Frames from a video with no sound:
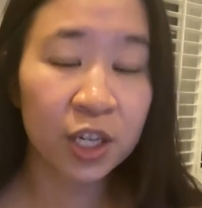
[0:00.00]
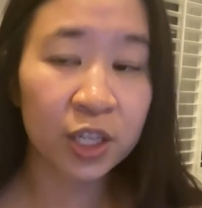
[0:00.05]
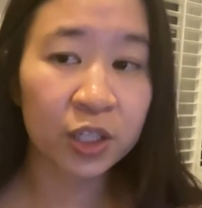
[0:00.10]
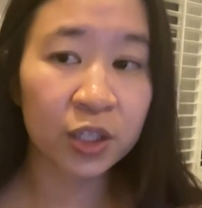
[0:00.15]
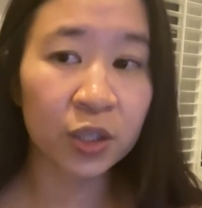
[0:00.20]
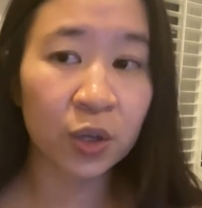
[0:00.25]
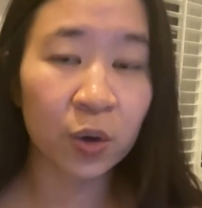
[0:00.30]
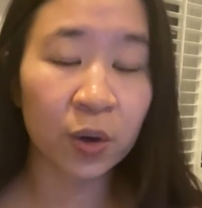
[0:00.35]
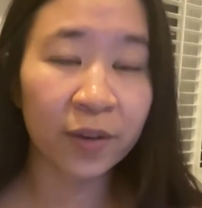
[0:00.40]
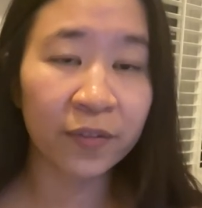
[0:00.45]

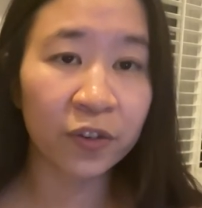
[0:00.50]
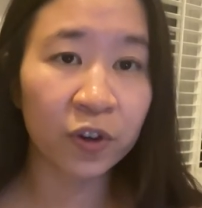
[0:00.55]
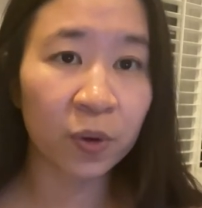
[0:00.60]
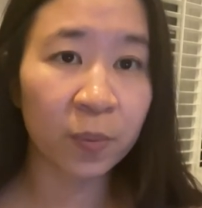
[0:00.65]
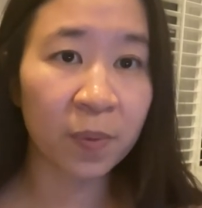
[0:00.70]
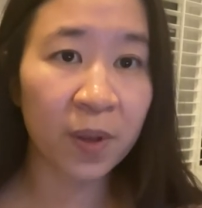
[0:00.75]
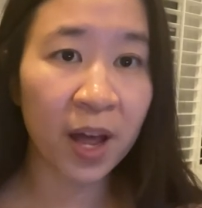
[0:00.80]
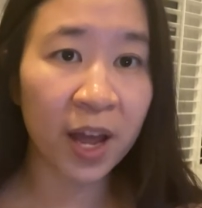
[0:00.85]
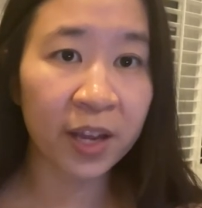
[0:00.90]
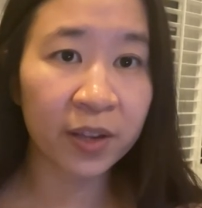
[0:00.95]
So if you're
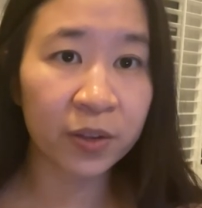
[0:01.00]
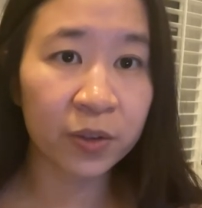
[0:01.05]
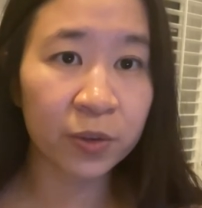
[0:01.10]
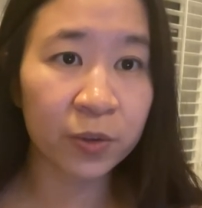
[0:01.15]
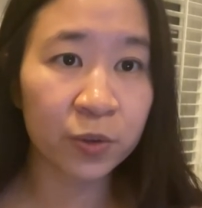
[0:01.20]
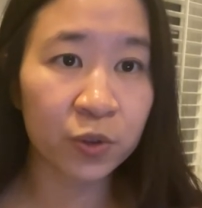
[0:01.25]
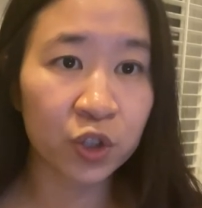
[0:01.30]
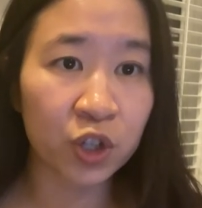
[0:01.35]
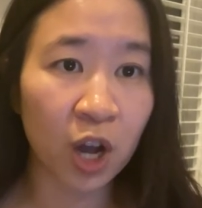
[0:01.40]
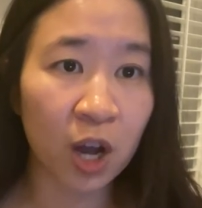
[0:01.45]
applying
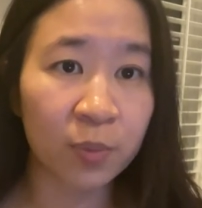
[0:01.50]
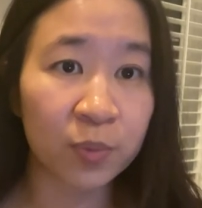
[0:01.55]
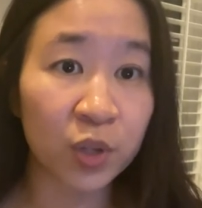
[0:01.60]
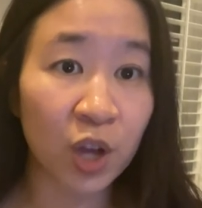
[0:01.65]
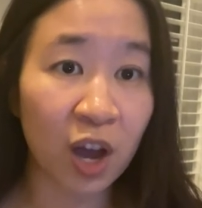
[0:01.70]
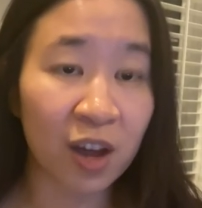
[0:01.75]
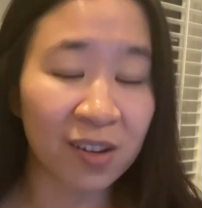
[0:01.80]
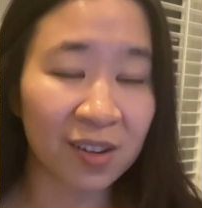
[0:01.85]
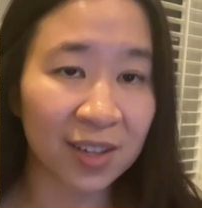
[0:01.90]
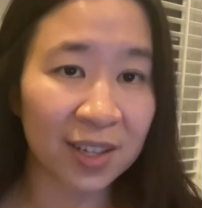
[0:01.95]
to jobs
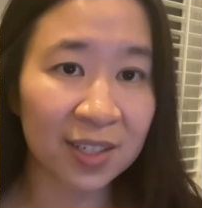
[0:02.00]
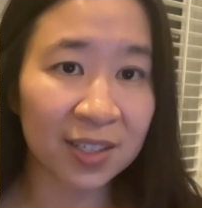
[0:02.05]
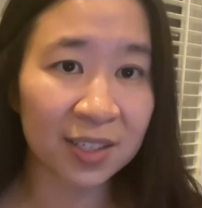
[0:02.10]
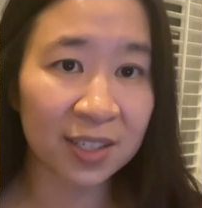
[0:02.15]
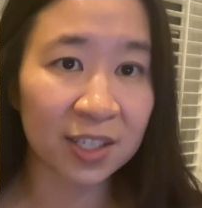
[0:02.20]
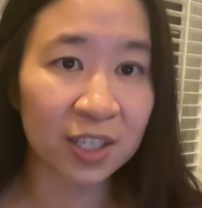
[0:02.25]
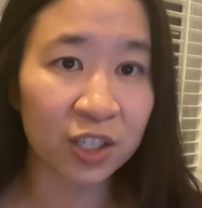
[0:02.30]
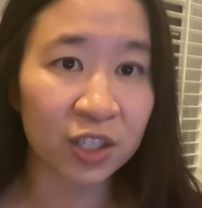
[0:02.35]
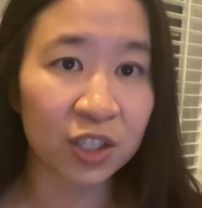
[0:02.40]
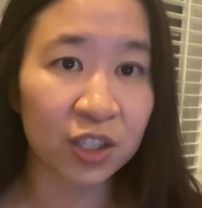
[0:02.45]
on
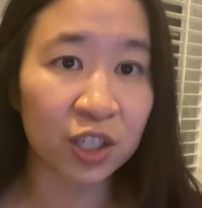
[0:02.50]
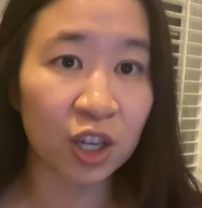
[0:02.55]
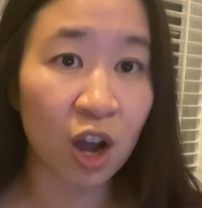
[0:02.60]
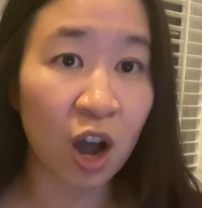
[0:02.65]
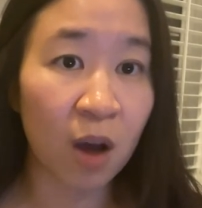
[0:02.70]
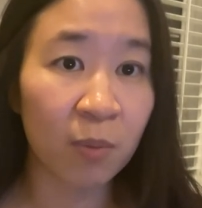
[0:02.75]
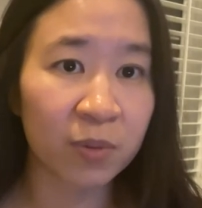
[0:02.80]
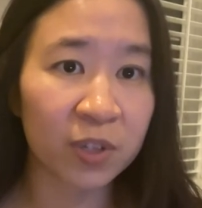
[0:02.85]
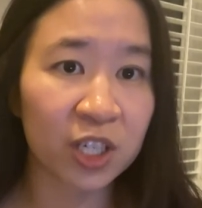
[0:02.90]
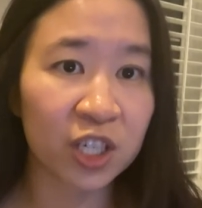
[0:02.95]
LinkedIn, the
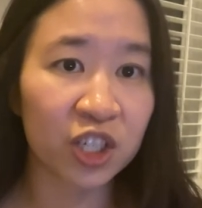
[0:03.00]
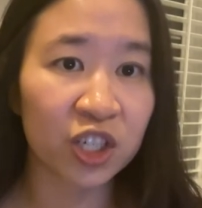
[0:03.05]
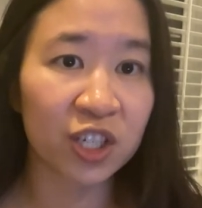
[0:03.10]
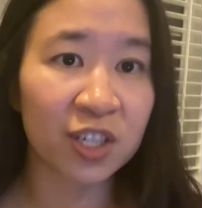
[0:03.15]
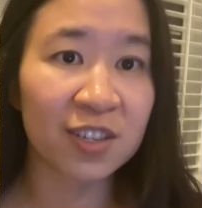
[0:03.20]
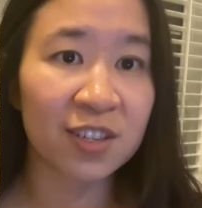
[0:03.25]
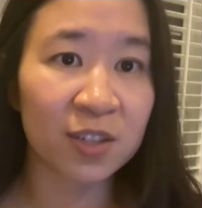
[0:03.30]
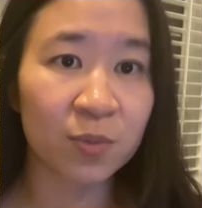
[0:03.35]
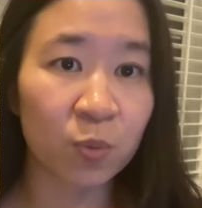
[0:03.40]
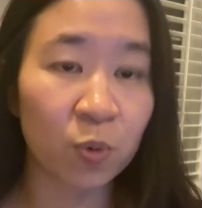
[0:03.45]

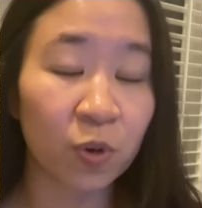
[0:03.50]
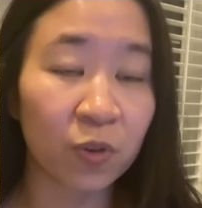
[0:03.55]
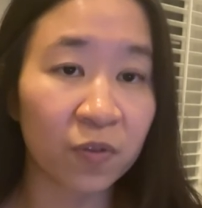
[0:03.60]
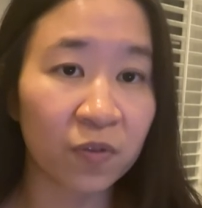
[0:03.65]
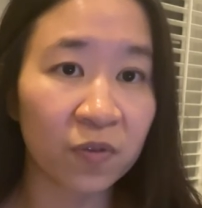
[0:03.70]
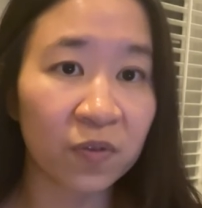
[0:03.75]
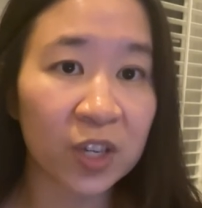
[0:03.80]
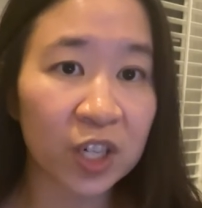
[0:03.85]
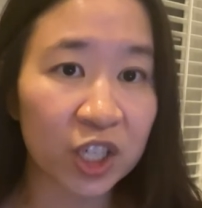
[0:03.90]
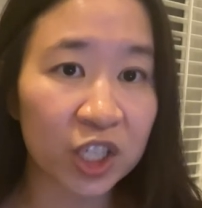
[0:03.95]
competition is more
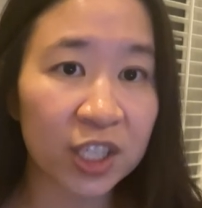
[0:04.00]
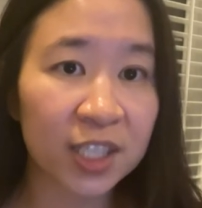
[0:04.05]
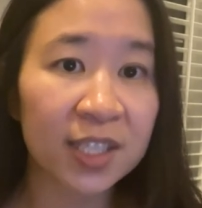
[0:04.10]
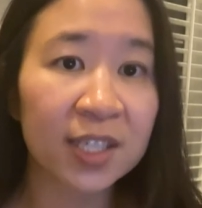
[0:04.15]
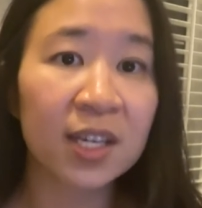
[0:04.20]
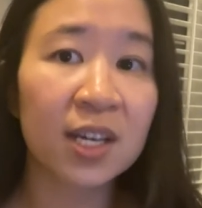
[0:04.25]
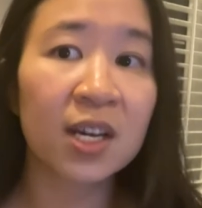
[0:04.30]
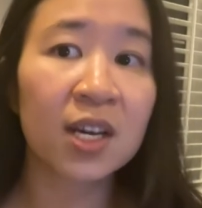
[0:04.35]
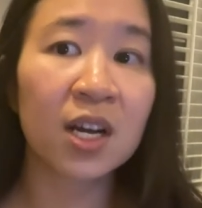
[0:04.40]
fierce.